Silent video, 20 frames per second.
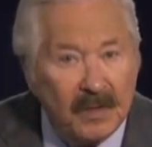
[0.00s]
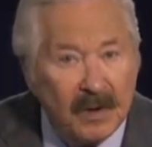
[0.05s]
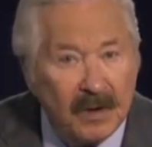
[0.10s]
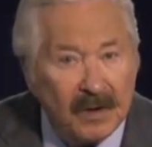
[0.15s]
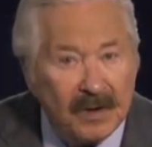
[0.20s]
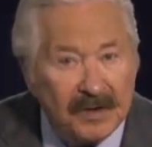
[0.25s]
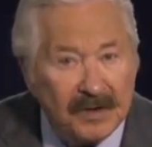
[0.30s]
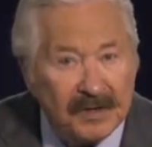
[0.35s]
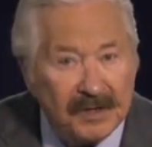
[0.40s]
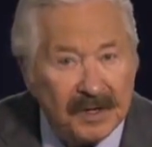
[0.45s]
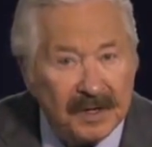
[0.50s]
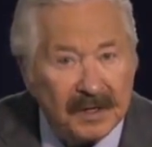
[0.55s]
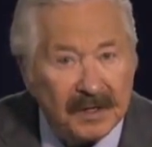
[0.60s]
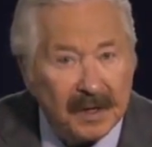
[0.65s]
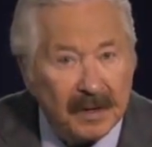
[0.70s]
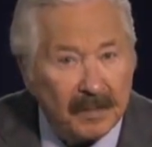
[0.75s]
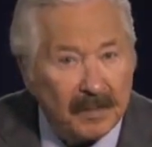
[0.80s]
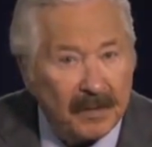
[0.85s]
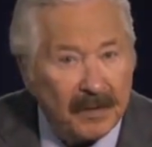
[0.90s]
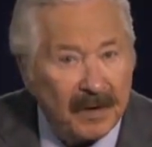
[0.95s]
words that
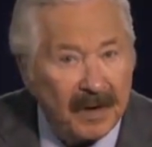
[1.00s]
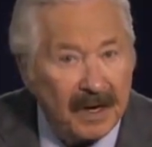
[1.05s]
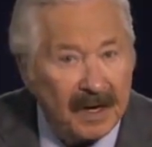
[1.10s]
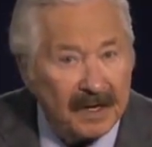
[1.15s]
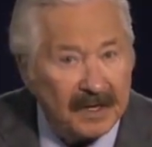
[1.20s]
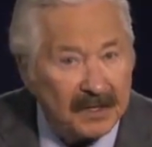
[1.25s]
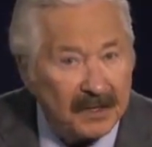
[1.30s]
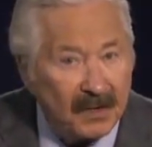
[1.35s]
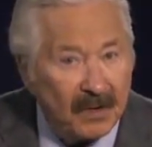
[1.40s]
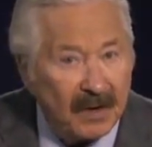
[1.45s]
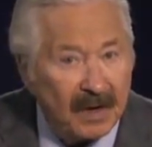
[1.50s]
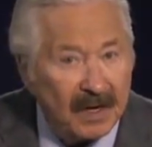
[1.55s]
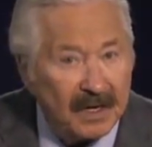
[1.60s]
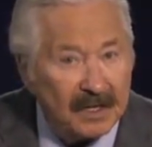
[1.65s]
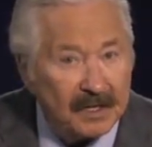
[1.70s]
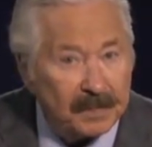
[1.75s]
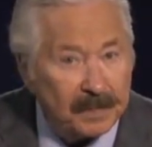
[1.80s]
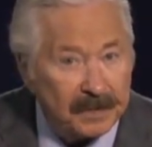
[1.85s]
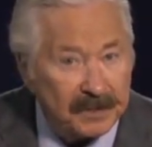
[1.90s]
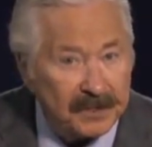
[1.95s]
comprise
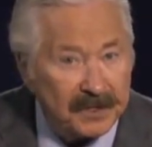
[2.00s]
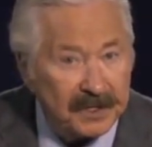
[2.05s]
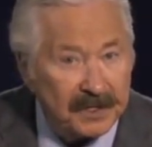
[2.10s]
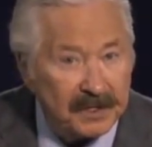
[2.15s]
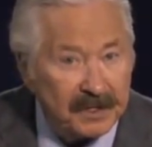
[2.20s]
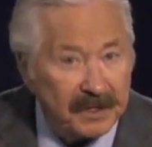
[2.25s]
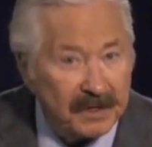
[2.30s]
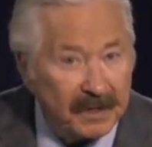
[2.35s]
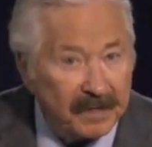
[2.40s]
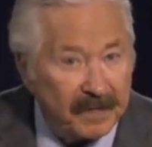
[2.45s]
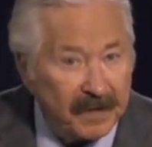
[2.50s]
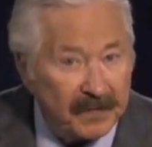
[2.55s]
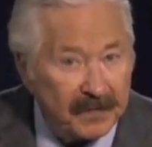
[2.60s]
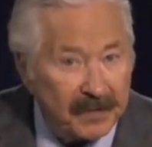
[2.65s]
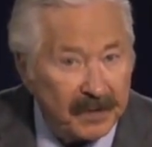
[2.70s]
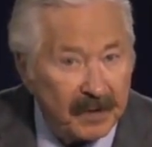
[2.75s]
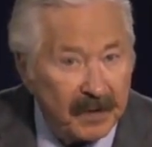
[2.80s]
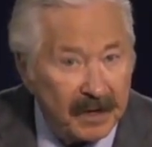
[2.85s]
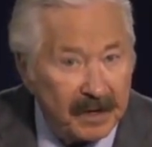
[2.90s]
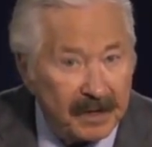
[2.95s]
Christ's position of
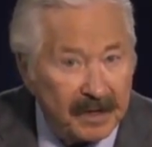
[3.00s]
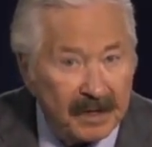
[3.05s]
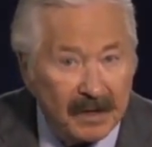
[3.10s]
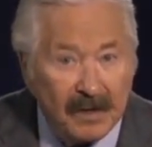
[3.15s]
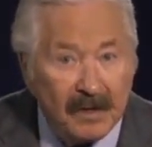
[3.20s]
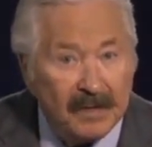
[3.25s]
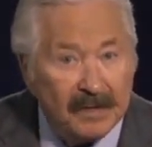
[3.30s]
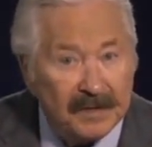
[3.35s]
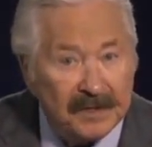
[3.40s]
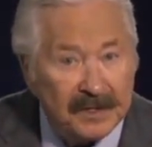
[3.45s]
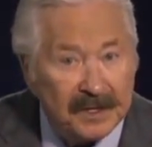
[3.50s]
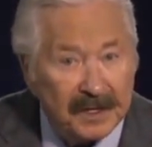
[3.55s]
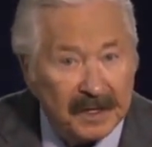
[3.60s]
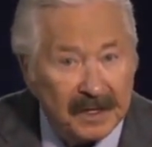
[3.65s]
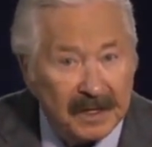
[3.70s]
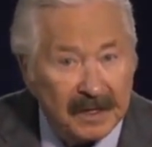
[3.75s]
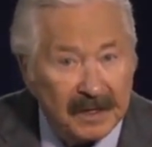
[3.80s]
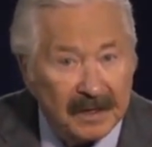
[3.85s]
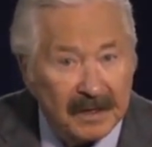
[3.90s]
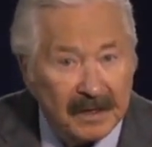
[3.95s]
authority over
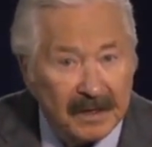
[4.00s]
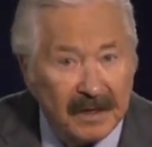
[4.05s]
Satan.